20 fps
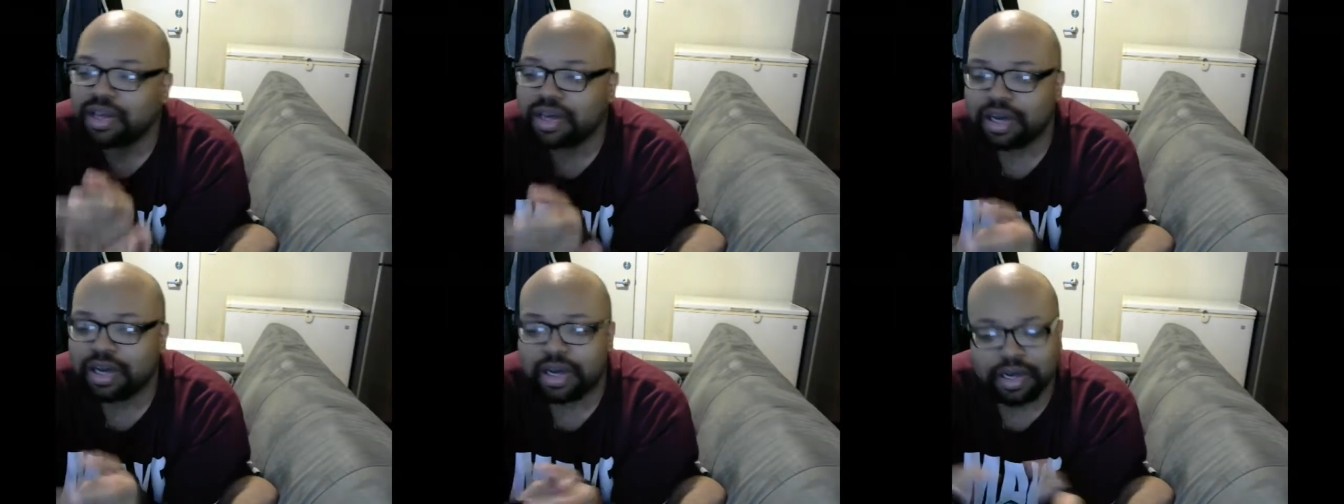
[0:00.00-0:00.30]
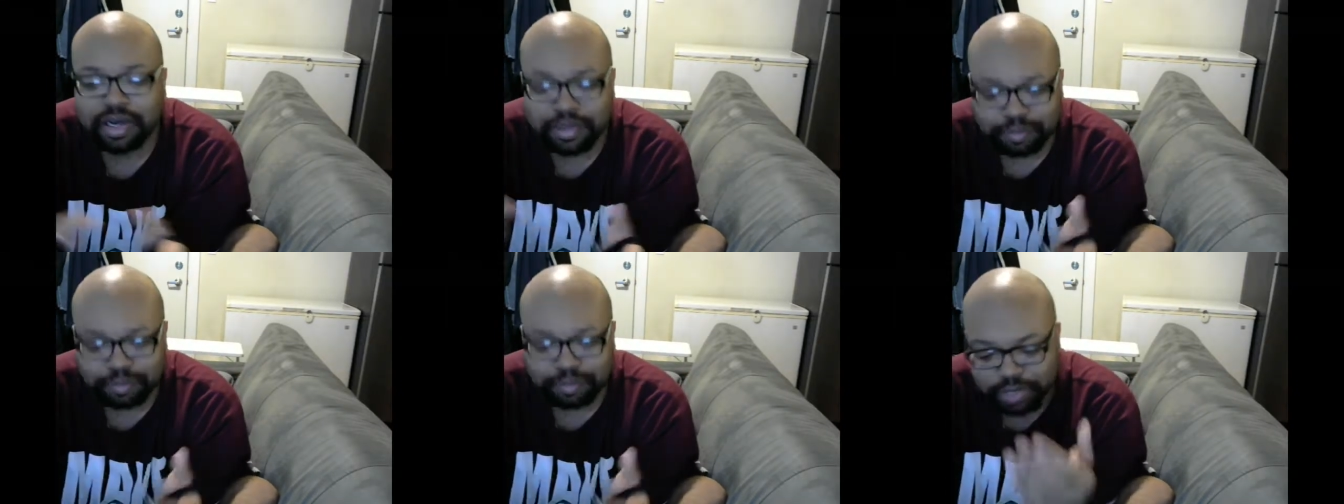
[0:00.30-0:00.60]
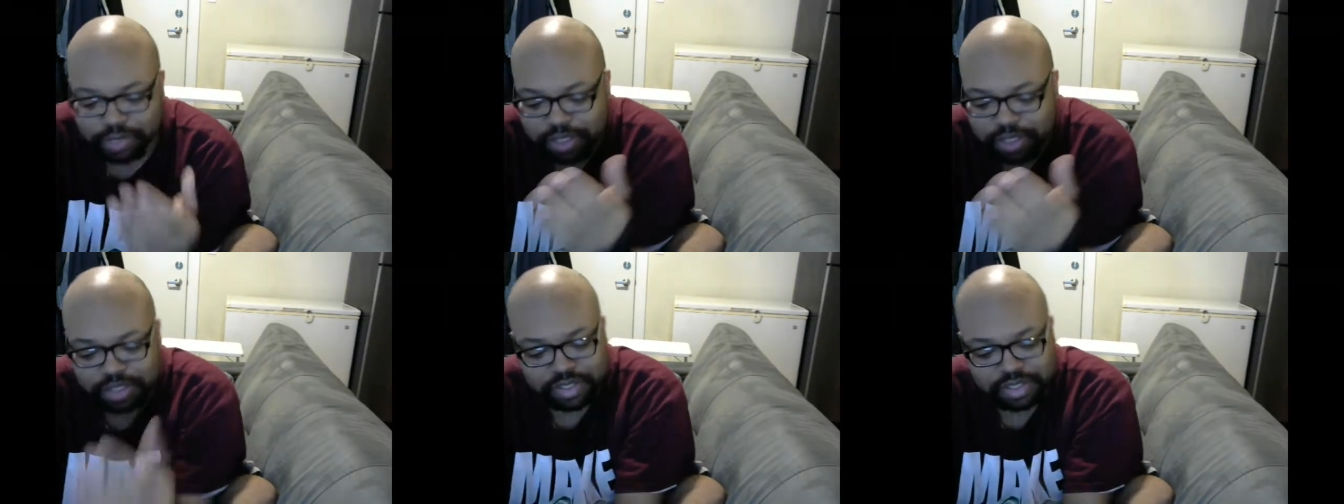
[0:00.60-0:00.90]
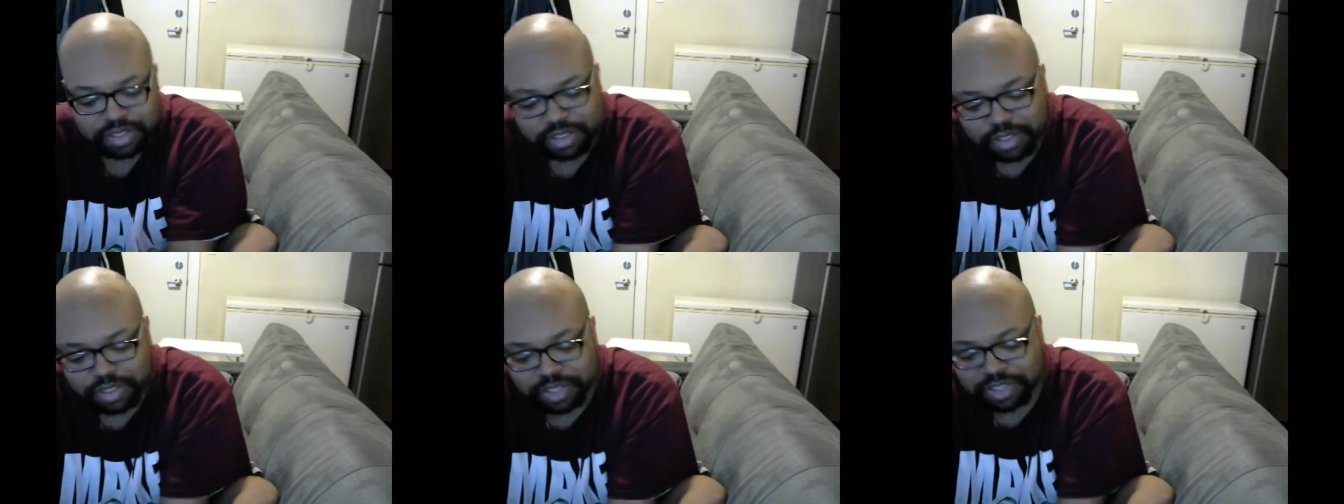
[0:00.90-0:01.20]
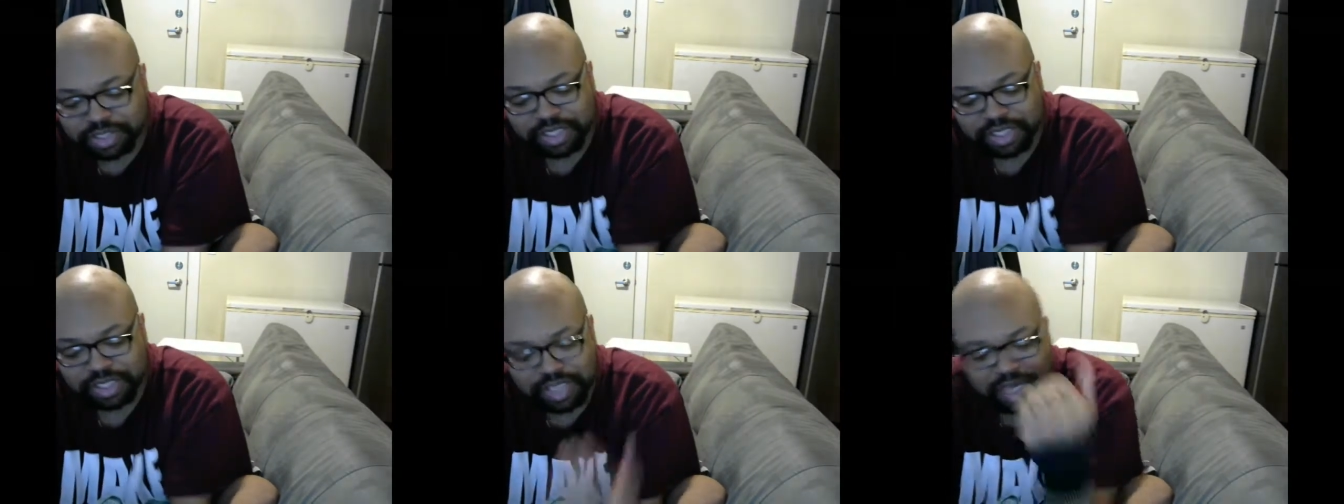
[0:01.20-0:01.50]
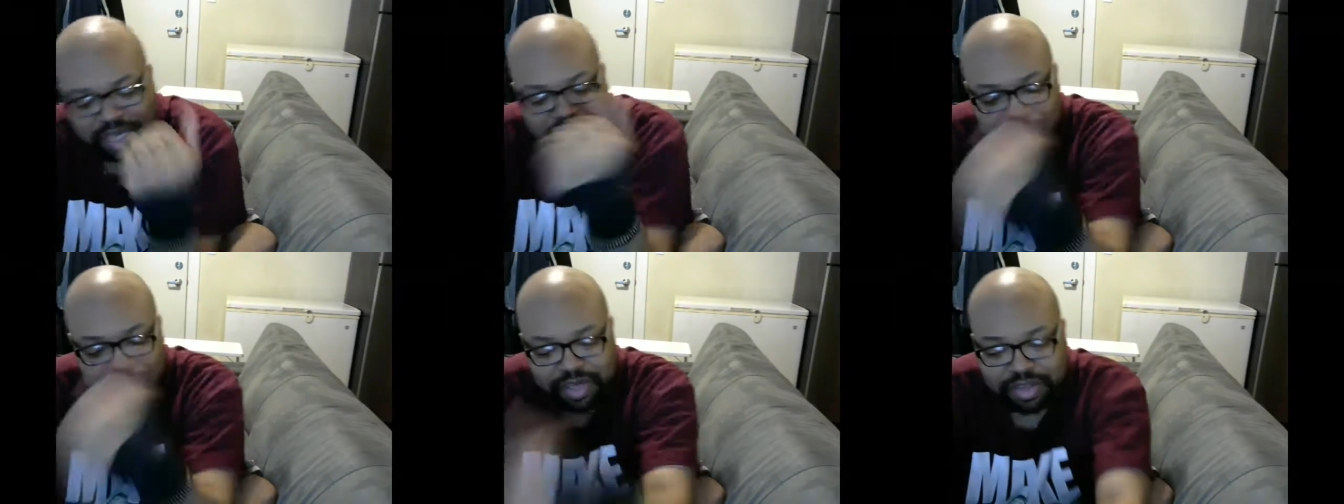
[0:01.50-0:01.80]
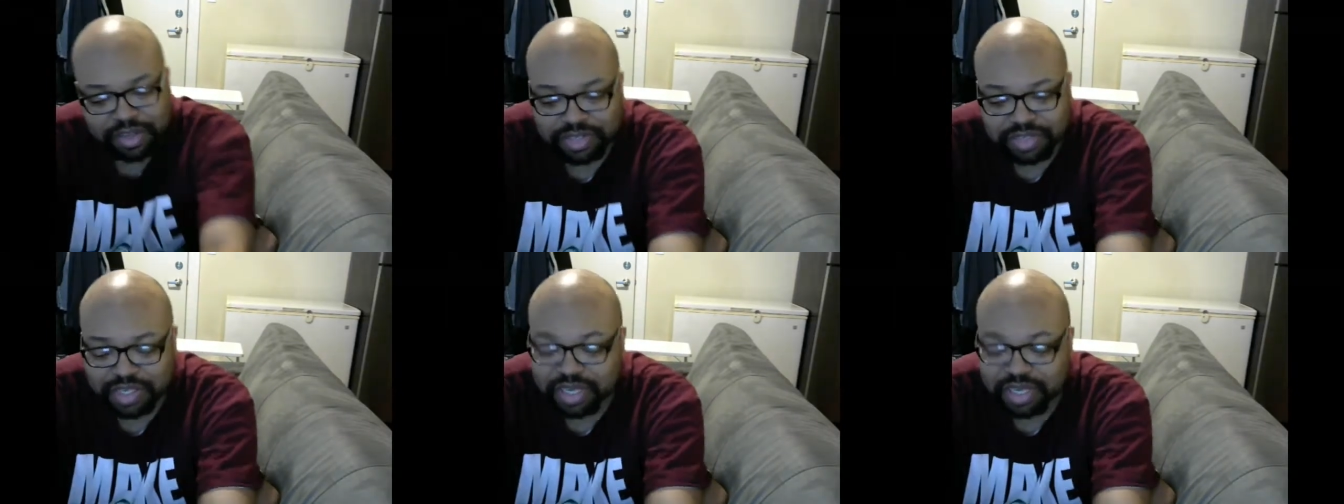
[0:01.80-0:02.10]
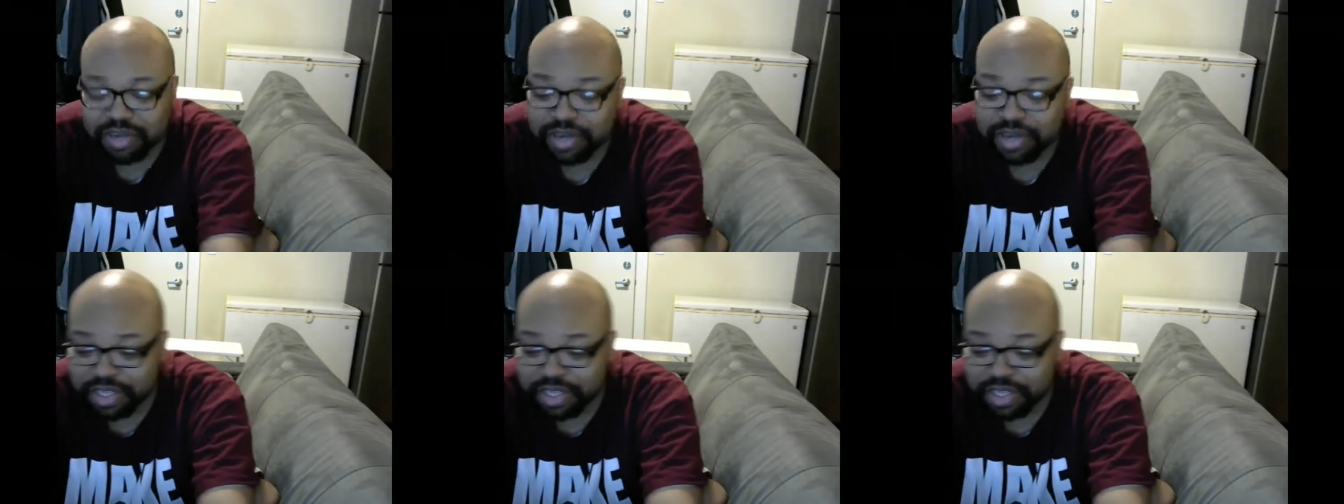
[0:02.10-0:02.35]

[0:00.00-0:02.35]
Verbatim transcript: Um, and you can sit down and have sit down,